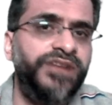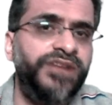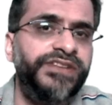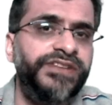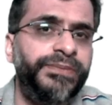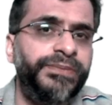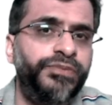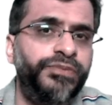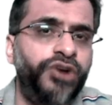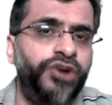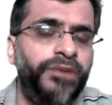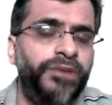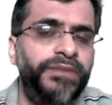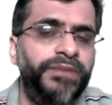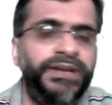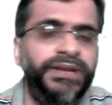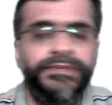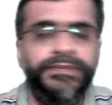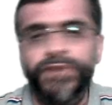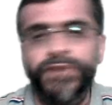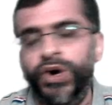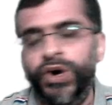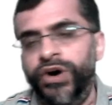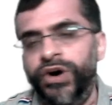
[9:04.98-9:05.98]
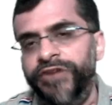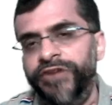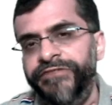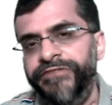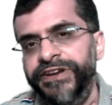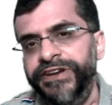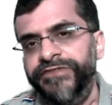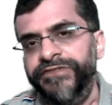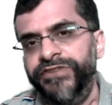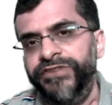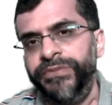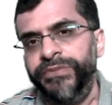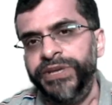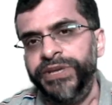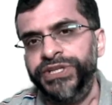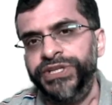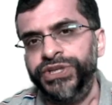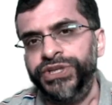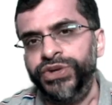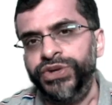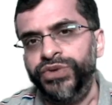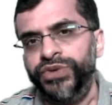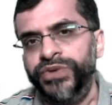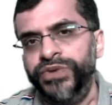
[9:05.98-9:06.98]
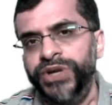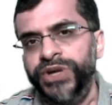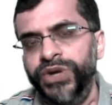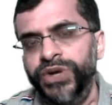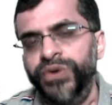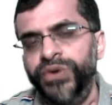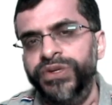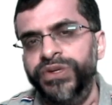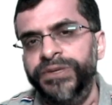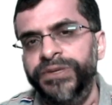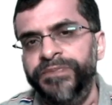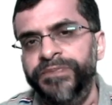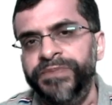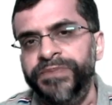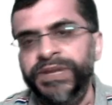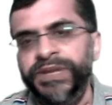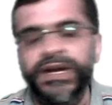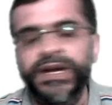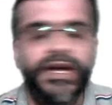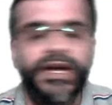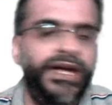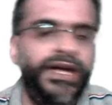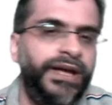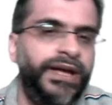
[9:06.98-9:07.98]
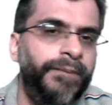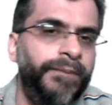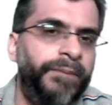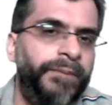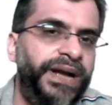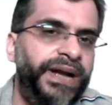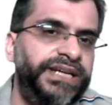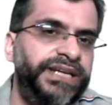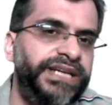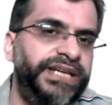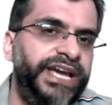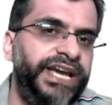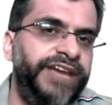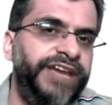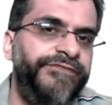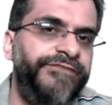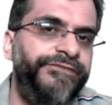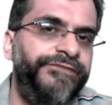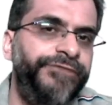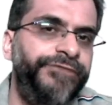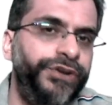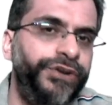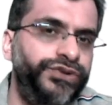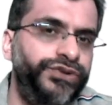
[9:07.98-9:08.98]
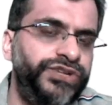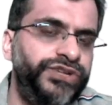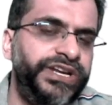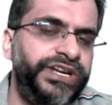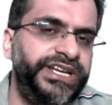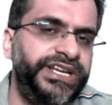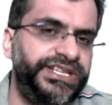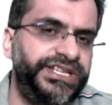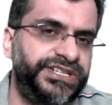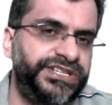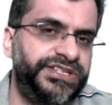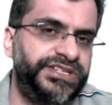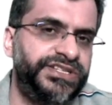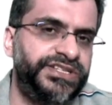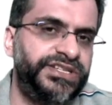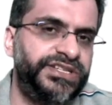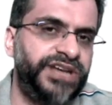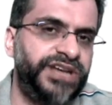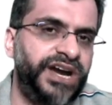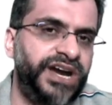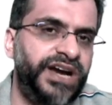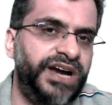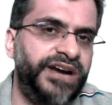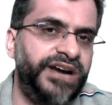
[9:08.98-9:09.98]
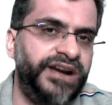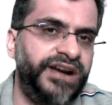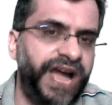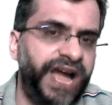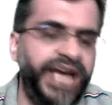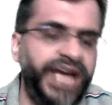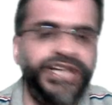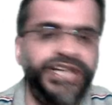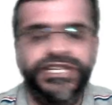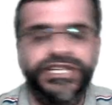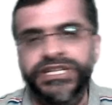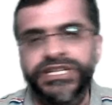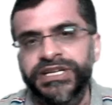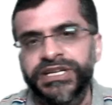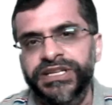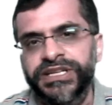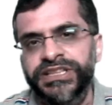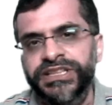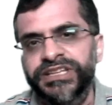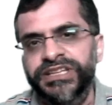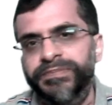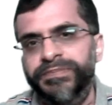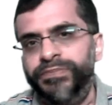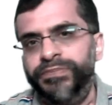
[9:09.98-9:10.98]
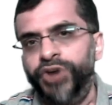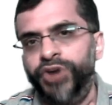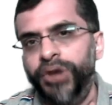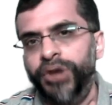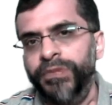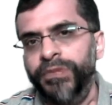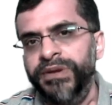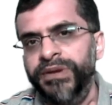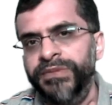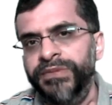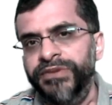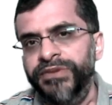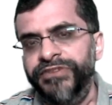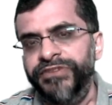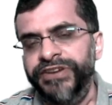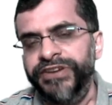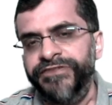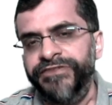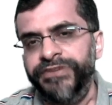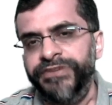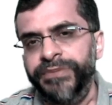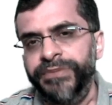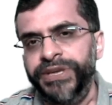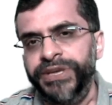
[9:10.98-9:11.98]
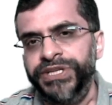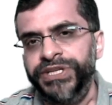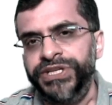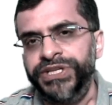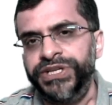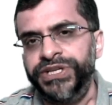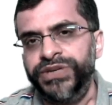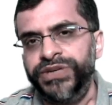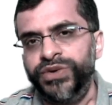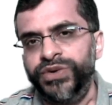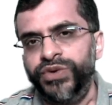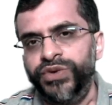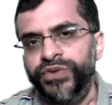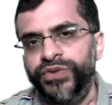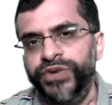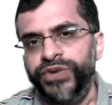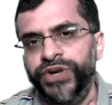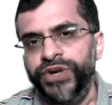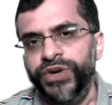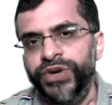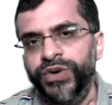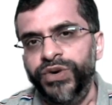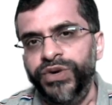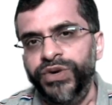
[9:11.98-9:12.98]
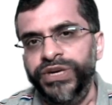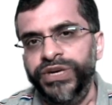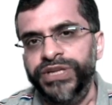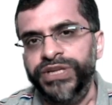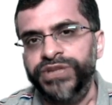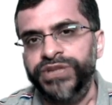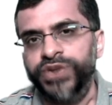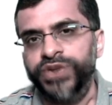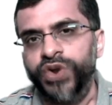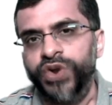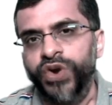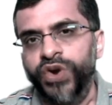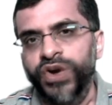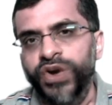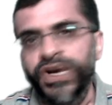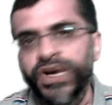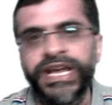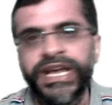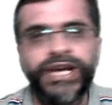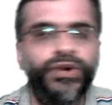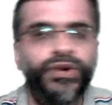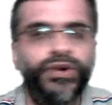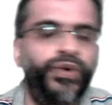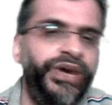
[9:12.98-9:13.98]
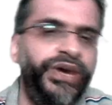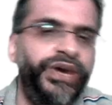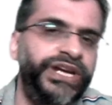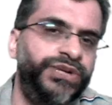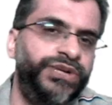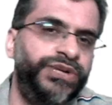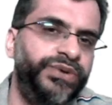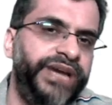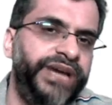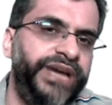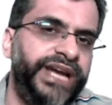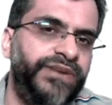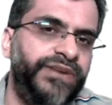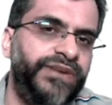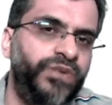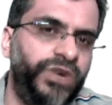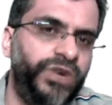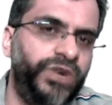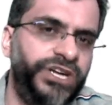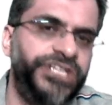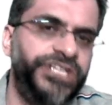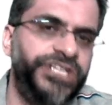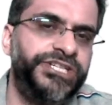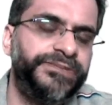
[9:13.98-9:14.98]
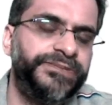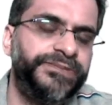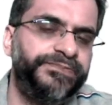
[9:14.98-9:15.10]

the problem of information overload. But if futurists are right, the problem of information overload is only going to get worse.